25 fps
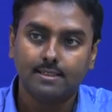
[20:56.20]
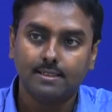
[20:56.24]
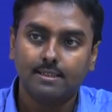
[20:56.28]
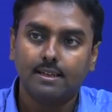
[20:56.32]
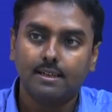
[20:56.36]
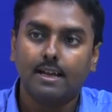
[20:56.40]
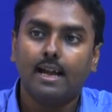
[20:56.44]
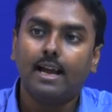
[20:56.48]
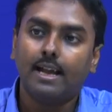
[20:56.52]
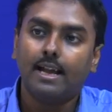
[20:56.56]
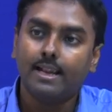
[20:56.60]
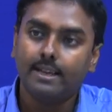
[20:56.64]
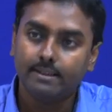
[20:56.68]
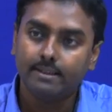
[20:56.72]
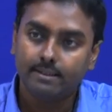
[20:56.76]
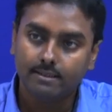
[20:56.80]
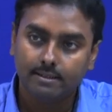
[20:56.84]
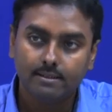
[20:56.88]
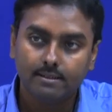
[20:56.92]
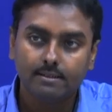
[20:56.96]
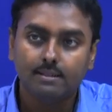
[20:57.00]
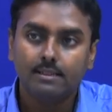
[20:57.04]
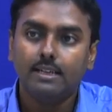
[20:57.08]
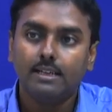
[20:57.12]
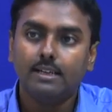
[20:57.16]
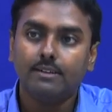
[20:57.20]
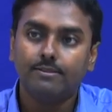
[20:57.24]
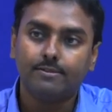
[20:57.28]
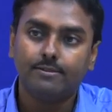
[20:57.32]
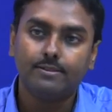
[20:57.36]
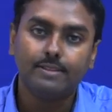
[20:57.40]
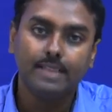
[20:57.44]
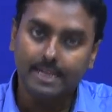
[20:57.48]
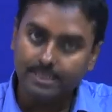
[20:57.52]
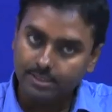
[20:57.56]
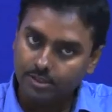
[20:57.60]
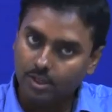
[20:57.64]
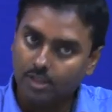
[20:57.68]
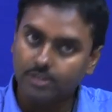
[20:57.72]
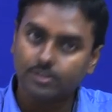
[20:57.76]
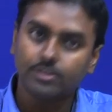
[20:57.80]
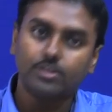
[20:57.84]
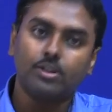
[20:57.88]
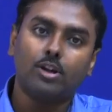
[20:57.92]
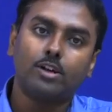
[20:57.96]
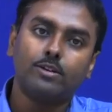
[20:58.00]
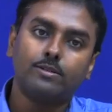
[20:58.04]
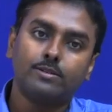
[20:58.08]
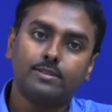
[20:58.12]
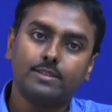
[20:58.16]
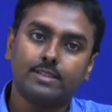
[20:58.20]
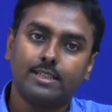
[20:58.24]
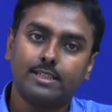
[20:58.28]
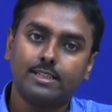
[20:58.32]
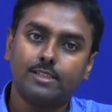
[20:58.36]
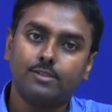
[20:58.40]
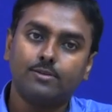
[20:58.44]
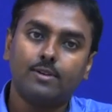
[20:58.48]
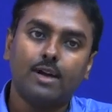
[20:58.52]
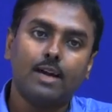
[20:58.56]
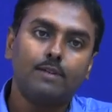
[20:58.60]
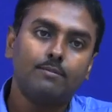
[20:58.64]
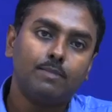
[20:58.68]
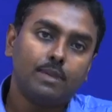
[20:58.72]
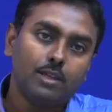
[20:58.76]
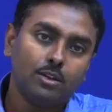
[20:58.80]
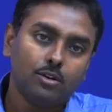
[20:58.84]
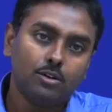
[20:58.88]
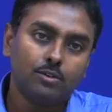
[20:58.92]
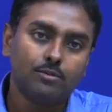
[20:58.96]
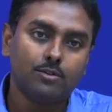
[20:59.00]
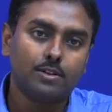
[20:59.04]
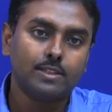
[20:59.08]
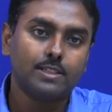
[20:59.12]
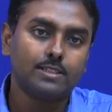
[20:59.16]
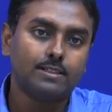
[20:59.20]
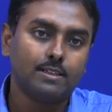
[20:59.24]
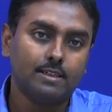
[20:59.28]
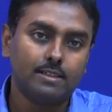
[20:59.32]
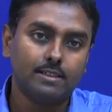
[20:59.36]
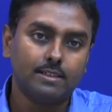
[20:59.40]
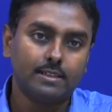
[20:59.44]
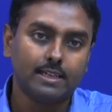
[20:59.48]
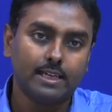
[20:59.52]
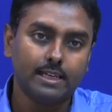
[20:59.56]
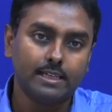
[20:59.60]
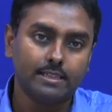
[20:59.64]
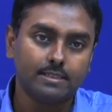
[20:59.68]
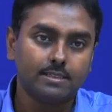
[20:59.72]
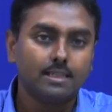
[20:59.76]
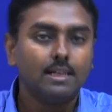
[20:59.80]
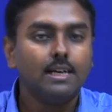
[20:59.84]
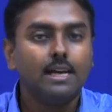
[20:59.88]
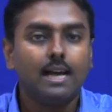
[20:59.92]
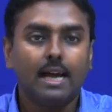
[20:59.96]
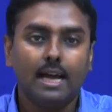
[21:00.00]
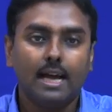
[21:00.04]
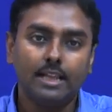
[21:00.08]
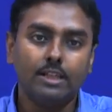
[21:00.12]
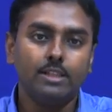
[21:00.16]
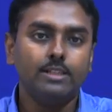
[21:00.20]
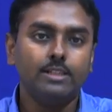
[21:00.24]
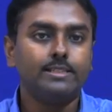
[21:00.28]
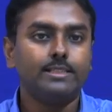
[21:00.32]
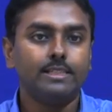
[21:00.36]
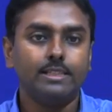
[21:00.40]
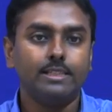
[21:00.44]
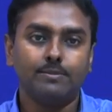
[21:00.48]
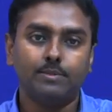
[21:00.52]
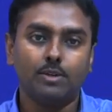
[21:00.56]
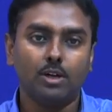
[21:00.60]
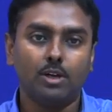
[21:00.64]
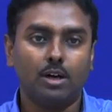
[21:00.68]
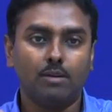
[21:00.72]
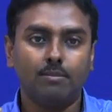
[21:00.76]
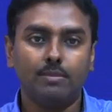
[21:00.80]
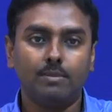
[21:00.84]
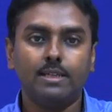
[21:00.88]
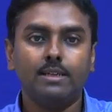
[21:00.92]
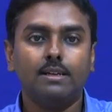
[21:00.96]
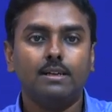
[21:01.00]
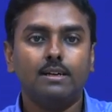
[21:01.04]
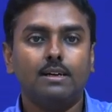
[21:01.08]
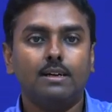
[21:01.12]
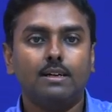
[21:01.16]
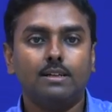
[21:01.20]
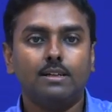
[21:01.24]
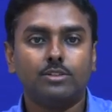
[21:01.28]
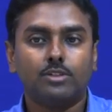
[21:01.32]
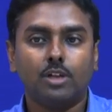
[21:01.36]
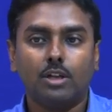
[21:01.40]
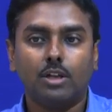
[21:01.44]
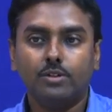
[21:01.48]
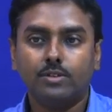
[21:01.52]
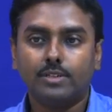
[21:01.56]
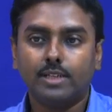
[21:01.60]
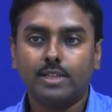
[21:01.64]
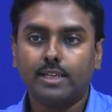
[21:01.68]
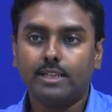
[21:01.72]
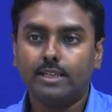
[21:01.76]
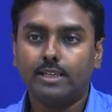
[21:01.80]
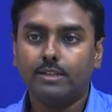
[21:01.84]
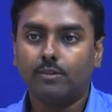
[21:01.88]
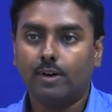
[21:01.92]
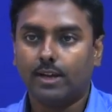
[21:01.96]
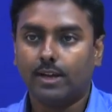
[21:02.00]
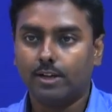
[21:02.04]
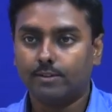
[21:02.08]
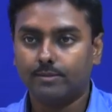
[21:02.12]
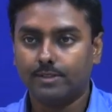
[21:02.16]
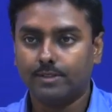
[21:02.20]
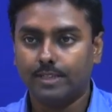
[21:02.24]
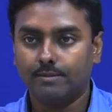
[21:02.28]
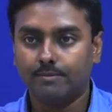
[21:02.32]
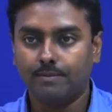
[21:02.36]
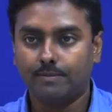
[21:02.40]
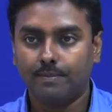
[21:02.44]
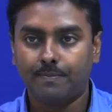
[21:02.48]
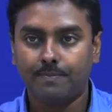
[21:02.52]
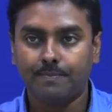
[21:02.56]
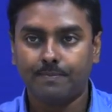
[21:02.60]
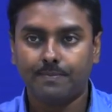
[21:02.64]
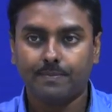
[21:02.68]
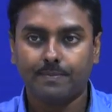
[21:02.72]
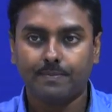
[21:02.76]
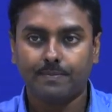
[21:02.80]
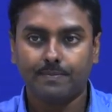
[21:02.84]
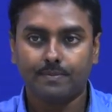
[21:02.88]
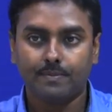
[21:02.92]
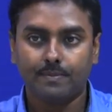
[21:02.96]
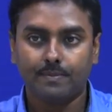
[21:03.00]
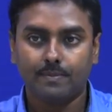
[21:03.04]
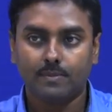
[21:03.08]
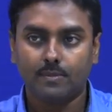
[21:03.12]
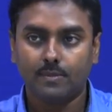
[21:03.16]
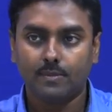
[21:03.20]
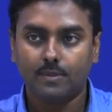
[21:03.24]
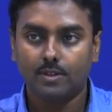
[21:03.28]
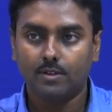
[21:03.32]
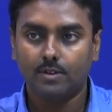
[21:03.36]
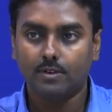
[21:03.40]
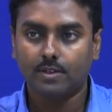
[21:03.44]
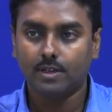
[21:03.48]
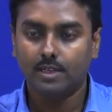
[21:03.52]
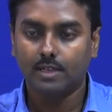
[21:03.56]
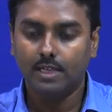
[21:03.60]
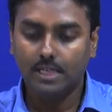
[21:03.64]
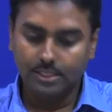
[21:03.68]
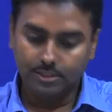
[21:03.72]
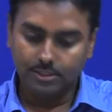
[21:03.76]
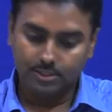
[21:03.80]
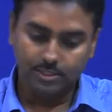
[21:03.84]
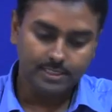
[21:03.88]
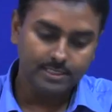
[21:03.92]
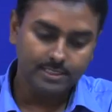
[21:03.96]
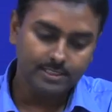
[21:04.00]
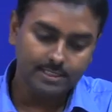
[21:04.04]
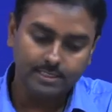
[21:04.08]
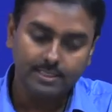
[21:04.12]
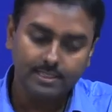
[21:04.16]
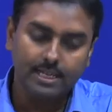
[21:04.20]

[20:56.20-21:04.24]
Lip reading: and if that is also not satisfiable, go for the third case, and you will see probably solution in one of them. Okay. So, this is